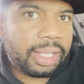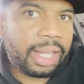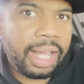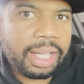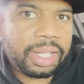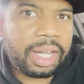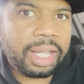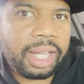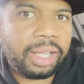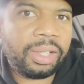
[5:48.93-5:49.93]
is going to
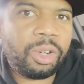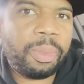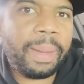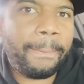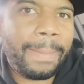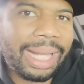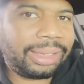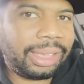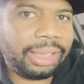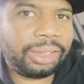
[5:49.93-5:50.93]
get a little bit
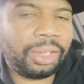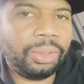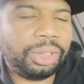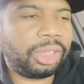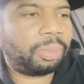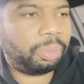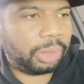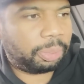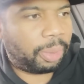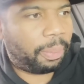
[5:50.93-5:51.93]
messy, so just
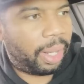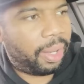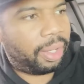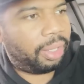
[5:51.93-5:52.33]
be prepared.